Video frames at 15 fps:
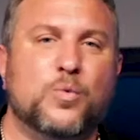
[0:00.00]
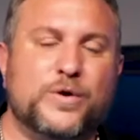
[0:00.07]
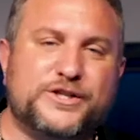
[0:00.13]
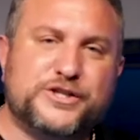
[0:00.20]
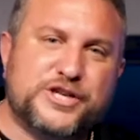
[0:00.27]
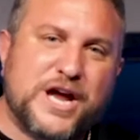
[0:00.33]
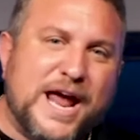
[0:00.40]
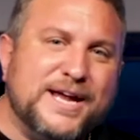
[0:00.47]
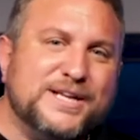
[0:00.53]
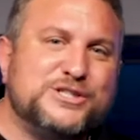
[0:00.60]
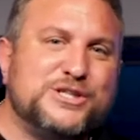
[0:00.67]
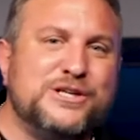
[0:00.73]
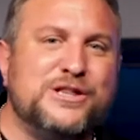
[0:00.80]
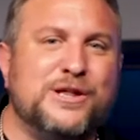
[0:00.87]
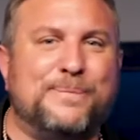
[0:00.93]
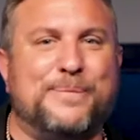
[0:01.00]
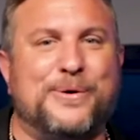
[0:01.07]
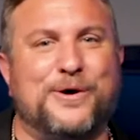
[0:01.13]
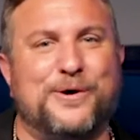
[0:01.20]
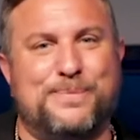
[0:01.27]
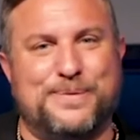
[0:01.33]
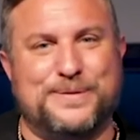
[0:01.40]
We're changing the
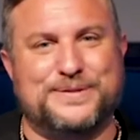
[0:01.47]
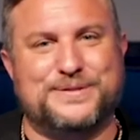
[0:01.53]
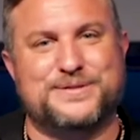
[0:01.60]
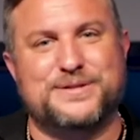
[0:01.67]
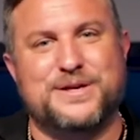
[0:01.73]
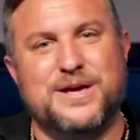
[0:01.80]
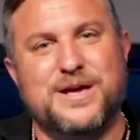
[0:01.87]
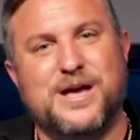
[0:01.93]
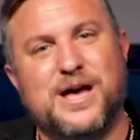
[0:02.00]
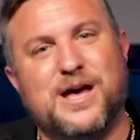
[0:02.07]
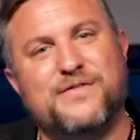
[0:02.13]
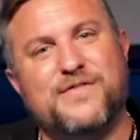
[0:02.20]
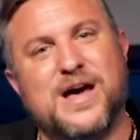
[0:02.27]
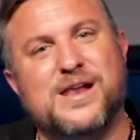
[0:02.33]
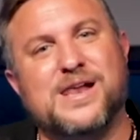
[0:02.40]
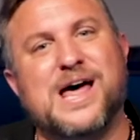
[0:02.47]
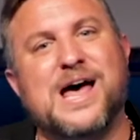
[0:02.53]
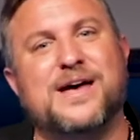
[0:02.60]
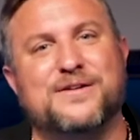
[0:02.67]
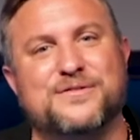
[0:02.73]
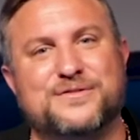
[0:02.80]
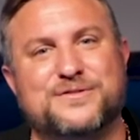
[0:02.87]
purpose of our
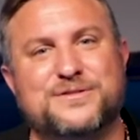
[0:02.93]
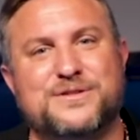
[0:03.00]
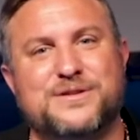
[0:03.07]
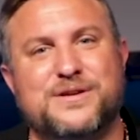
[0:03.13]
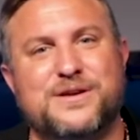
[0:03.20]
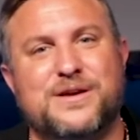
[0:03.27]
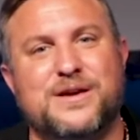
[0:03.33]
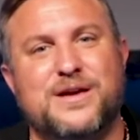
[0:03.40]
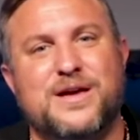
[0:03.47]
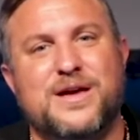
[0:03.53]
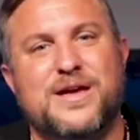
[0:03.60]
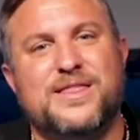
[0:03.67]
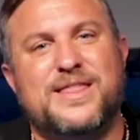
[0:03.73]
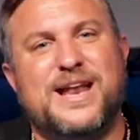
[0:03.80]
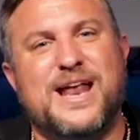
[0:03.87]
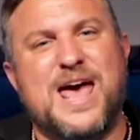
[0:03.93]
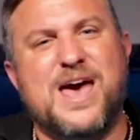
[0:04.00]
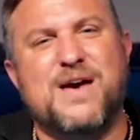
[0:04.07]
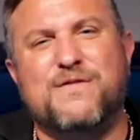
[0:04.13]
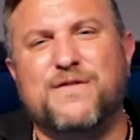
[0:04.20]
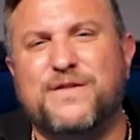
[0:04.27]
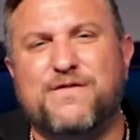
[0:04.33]
lives. That
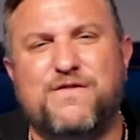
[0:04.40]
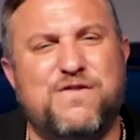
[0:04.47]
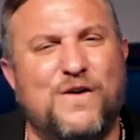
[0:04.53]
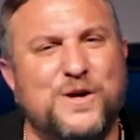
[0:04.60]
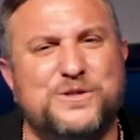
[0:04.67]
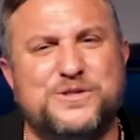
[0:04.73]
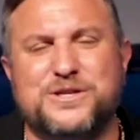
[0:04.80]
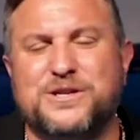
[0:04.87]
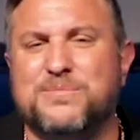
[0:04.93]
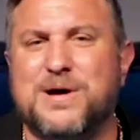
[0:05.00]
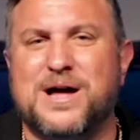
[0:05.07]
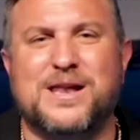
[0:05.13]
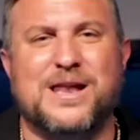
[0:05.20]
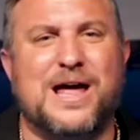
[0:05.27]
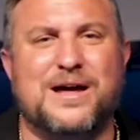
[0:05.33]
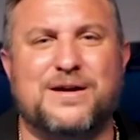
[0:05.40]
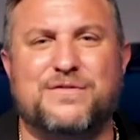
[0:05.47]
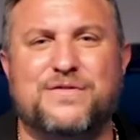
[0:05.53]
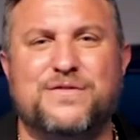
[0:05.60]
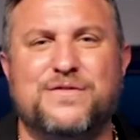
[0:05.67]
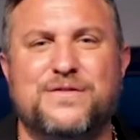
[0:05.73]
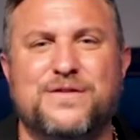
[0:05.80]
every function of my
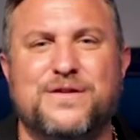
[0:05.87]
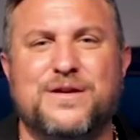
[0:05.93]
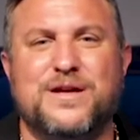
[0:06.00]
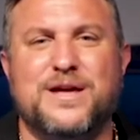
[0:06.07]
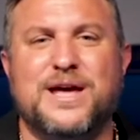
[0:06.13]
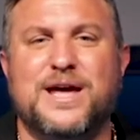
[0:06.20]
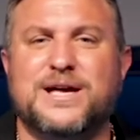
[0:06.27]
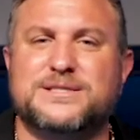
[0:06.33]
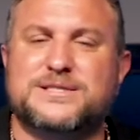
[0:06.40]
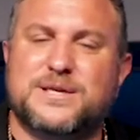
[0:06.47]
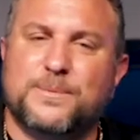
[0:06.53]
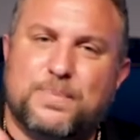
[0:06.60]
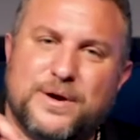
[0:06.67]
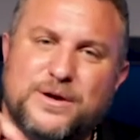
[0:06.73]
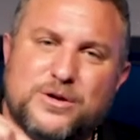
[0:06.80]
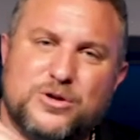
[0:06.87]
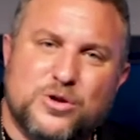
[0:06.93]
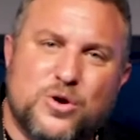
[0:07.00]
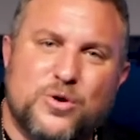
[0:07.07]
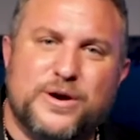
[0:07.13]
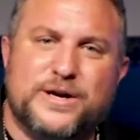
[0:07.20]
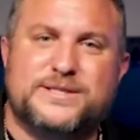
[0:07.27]
life is to bring
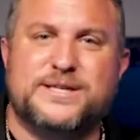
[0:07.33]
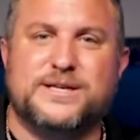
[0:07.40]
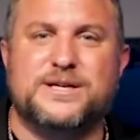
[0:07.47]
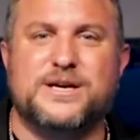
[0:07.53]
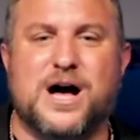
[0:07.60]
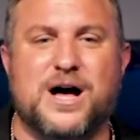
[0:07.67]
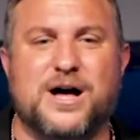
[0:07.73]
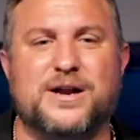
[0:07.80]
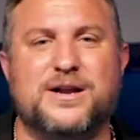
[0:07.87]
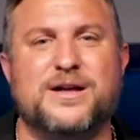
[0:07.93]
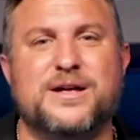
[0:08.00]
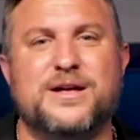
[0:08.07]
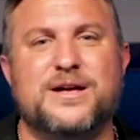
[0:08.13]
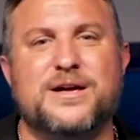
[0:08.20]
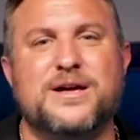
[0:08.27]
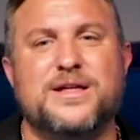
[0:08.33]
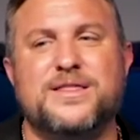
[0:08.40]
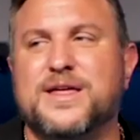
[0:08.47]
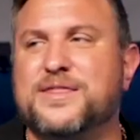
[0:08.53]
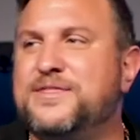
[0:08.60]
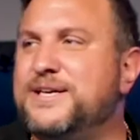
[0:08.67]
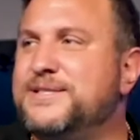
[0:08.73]
glory to God.
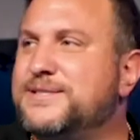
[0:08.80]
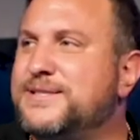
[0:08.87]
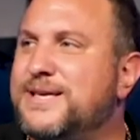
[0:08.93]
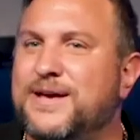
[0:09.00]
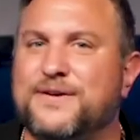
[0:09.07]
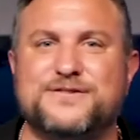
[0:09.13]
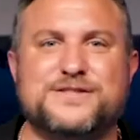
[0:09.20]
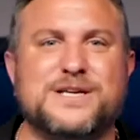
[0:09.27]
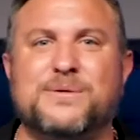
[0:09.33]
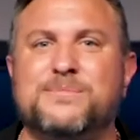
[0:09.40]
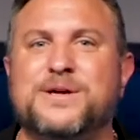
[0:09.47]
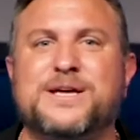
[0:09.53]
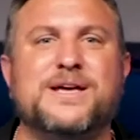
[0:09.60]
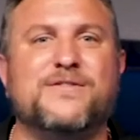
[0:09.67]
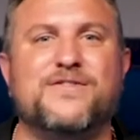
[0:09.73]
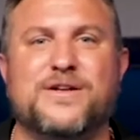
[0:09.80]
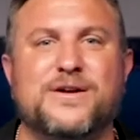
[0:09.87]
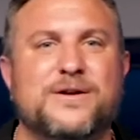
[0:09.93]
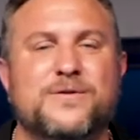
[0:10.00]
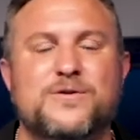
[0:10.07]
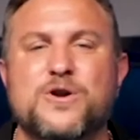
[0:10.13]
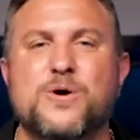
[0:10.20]
That these gifts I'm given,
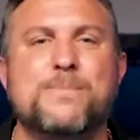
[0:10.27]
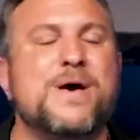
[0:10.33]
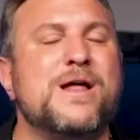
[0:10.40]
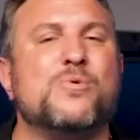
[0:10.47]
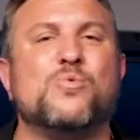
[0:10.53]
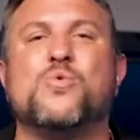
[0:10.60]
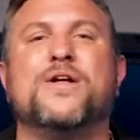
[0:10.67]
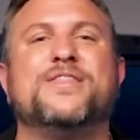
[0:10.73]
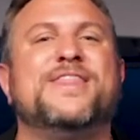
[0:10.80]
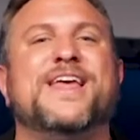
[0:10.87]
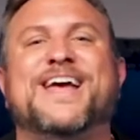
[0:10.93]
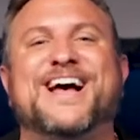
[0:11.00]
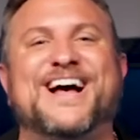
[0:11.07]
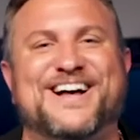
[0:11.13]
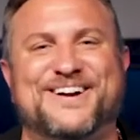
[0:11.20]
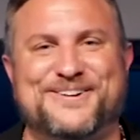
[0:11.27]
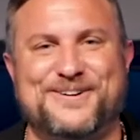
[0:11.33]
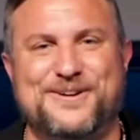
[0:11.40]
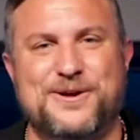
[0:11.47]
no matter what they are,